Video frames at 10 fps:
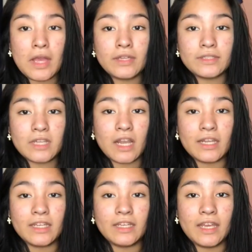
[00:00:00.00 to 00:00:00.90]

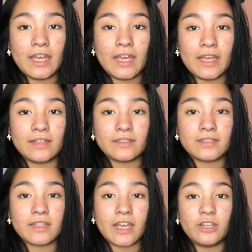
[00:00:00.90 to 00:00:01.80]
Tiny
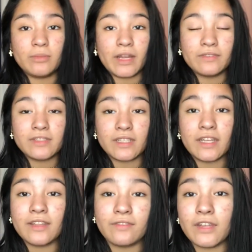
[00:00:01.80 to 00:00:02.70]
hands. And you might have seen it
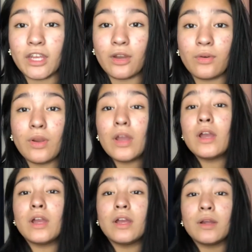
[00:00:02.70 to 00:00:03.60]
in the video
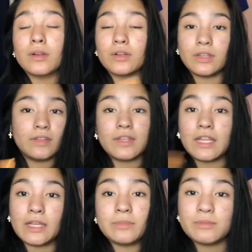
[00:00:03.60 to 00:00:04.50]

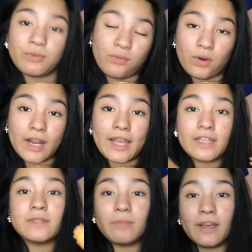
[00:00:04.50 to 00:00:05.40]
clips
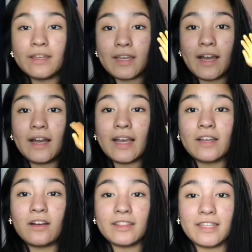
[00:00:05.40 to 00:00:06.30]
beforehand, but yeah, I
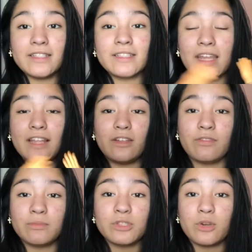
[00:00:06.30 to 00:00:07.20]
got these and I love
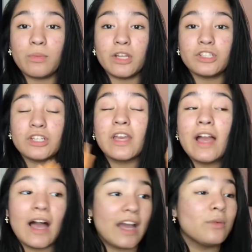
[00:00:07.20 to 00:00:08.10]
them so much.
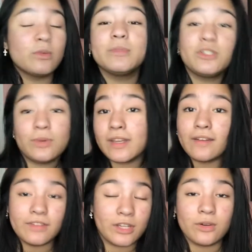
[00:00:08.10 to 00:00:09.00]
I will be doing a
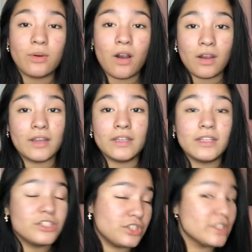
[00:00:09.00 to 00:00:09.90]
video on
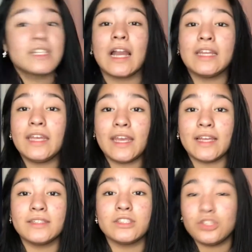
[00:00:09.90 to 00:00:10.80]
just tiny
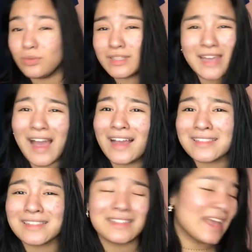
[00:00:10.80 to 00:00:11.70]
hands, doing
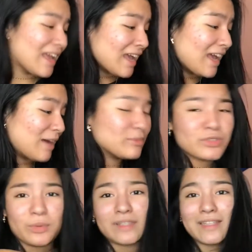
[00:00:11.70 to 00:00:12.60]
tasks. I'm
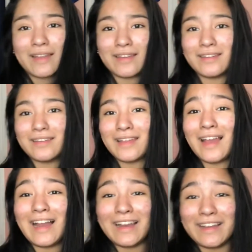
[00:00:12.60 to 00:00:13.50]
so excited.
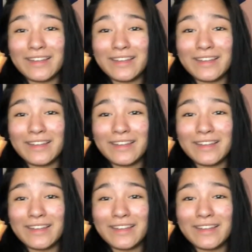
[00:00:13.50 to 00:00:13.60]
I...